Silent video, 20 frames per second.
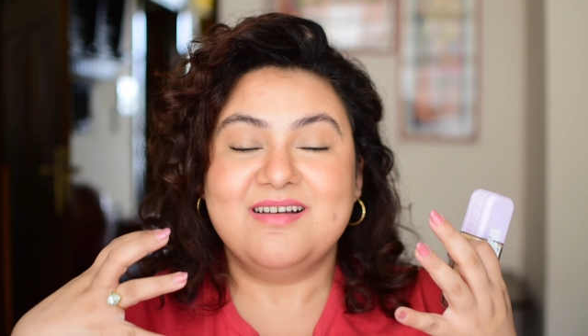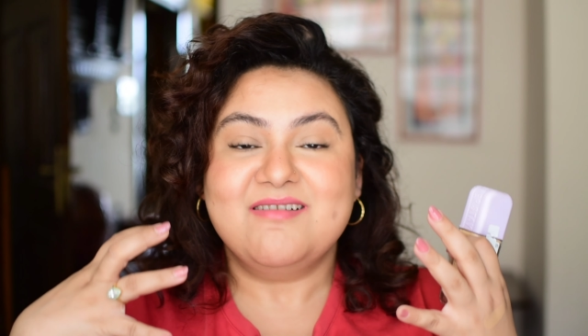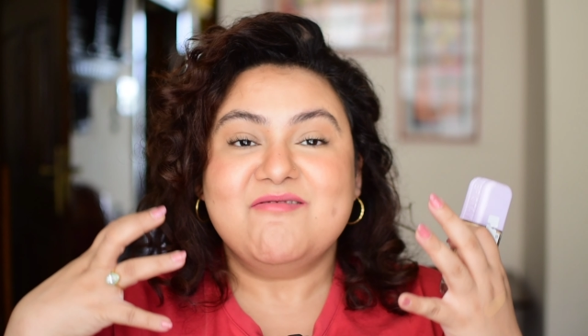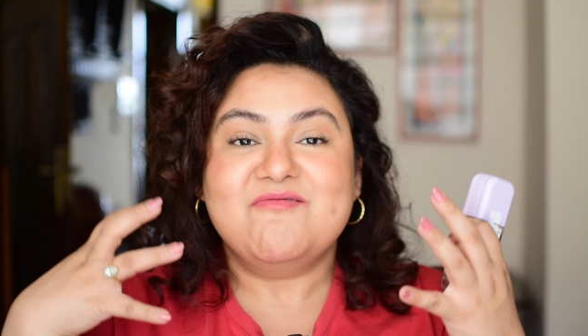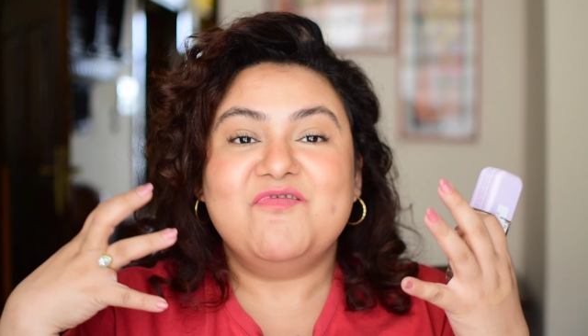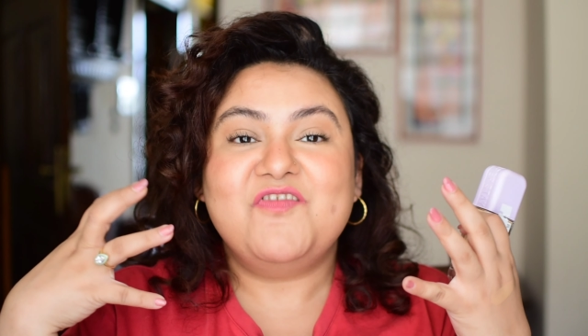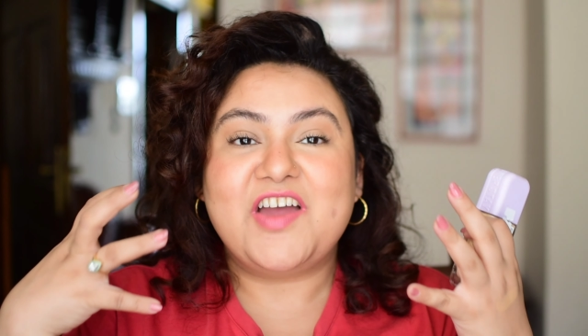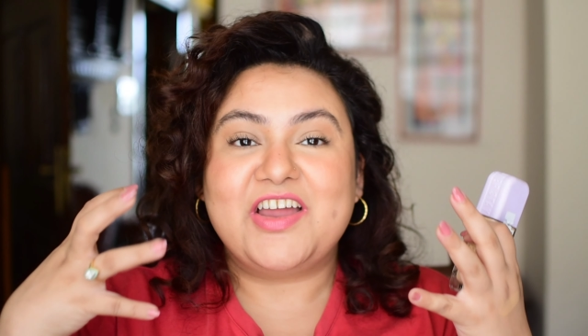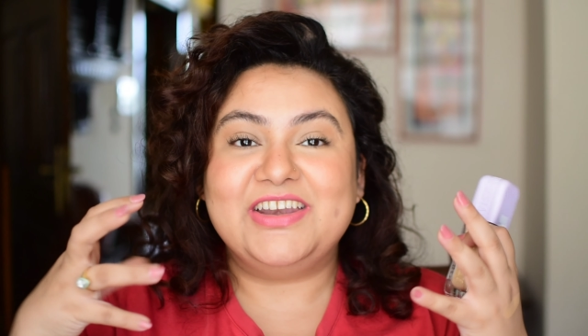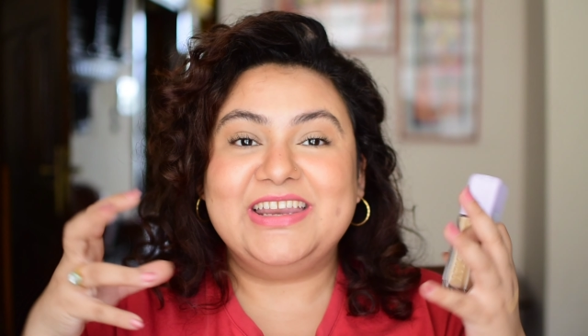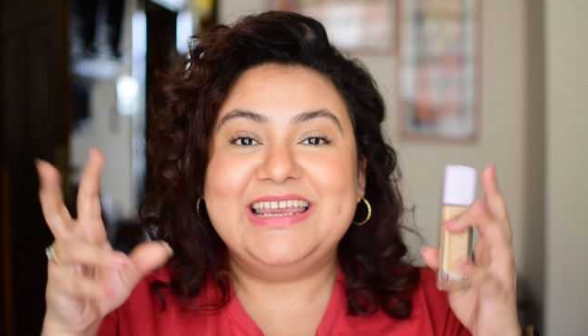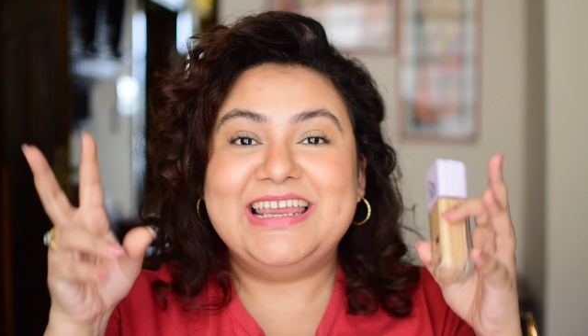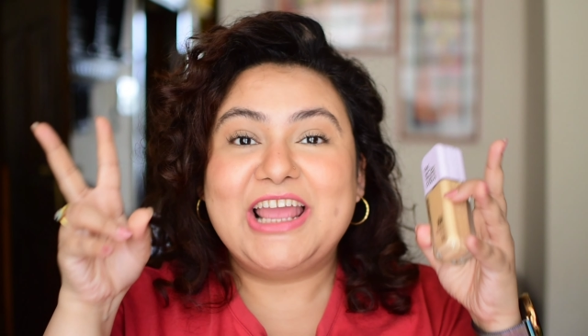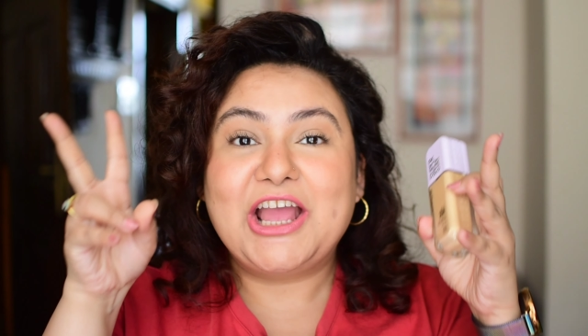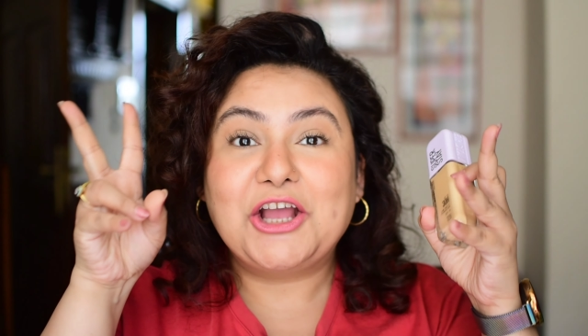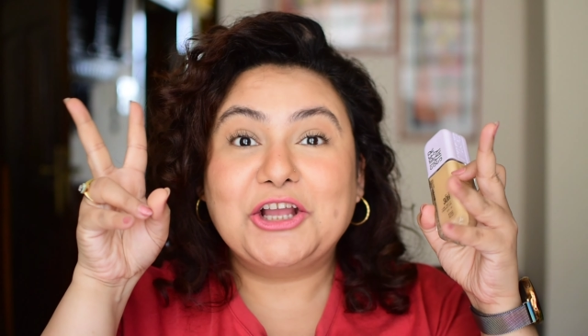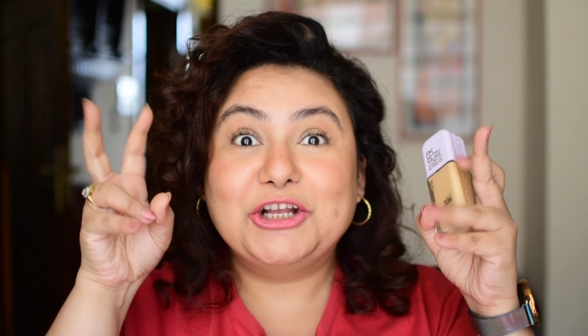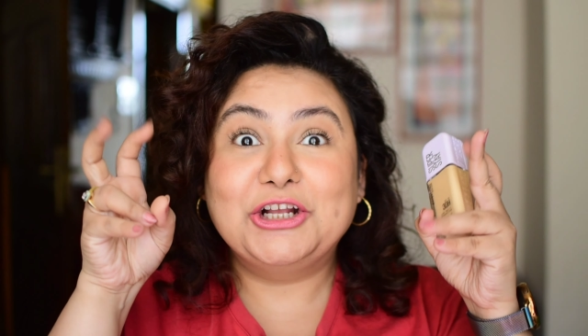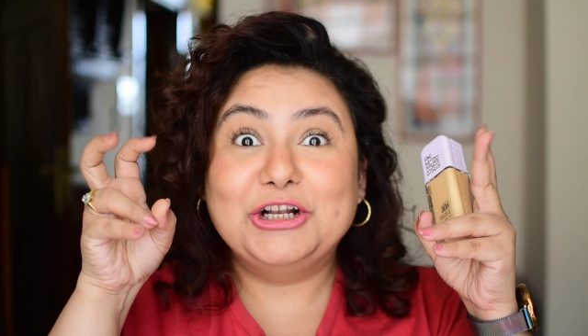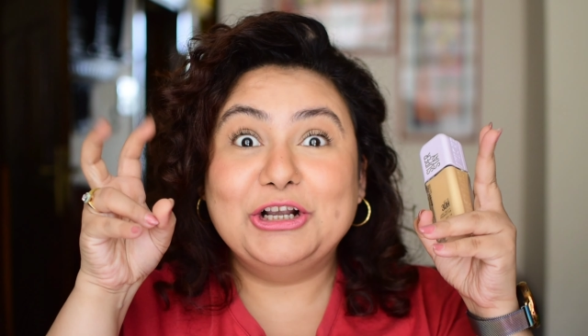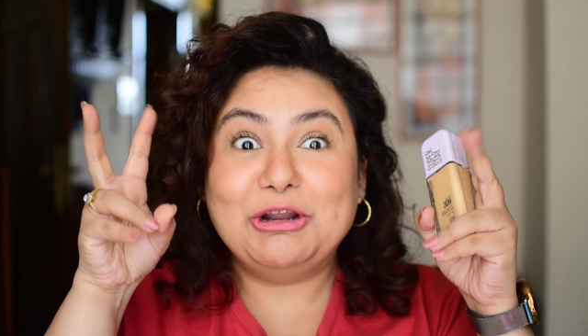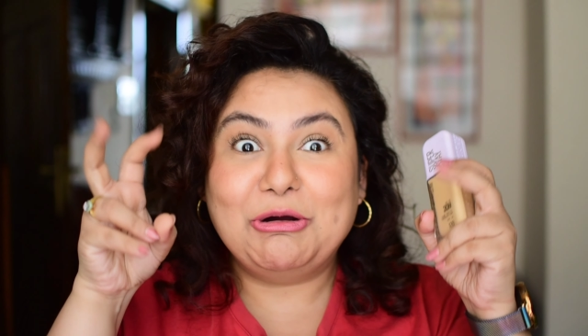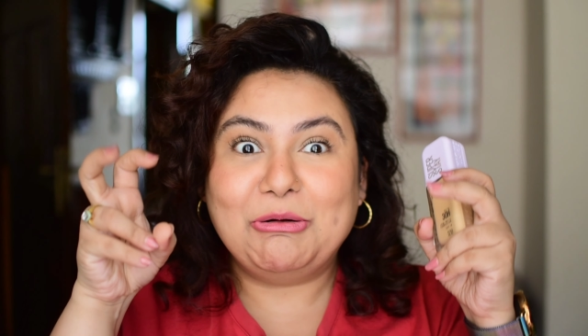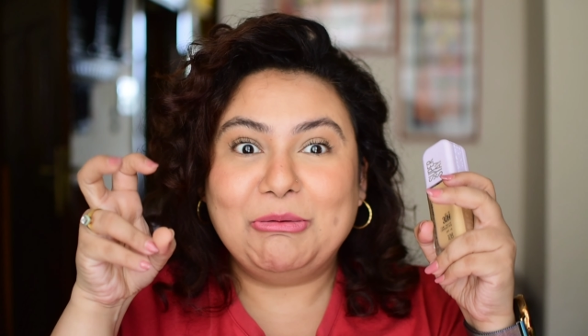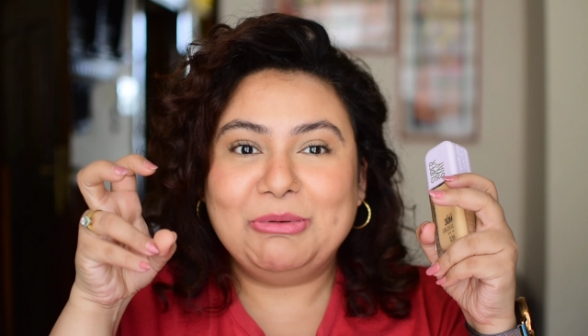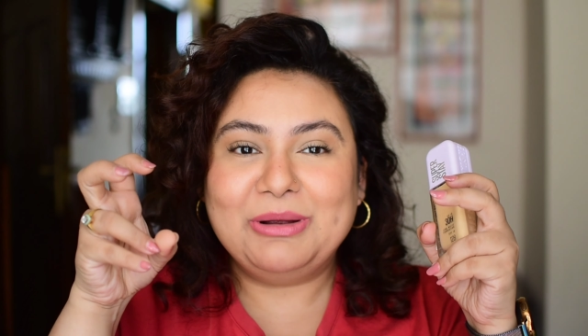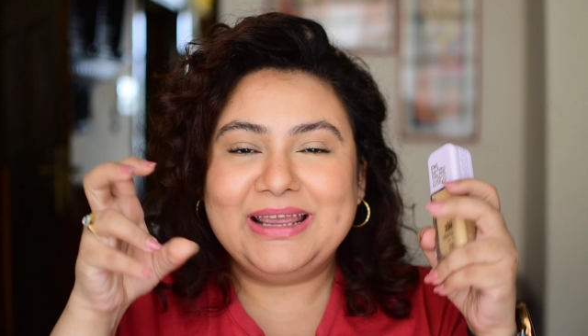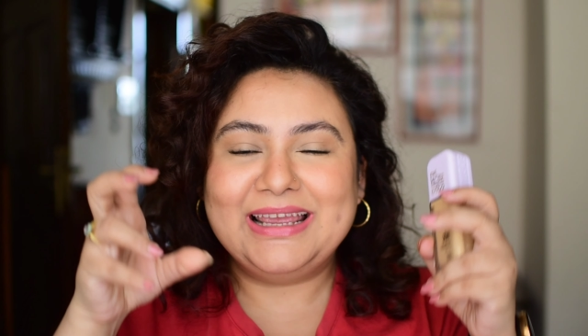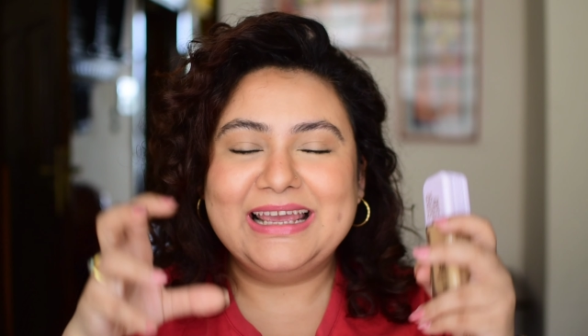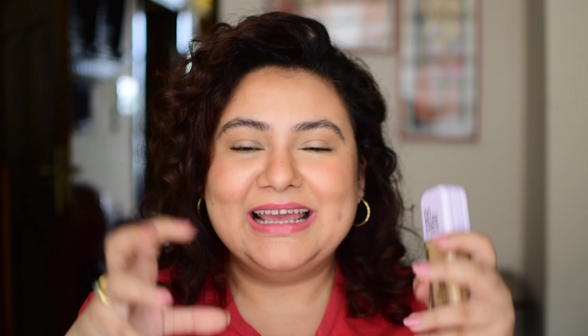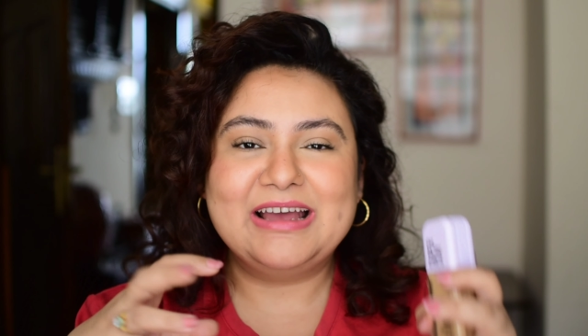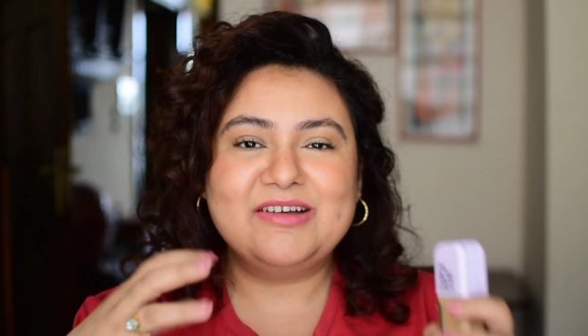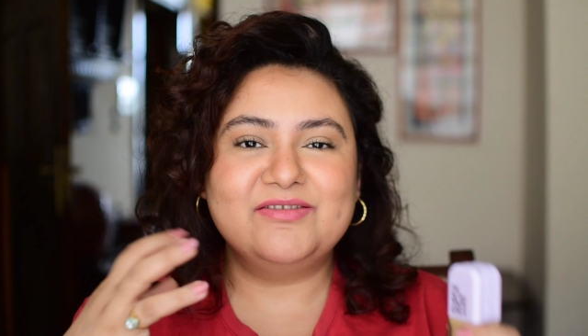very glowy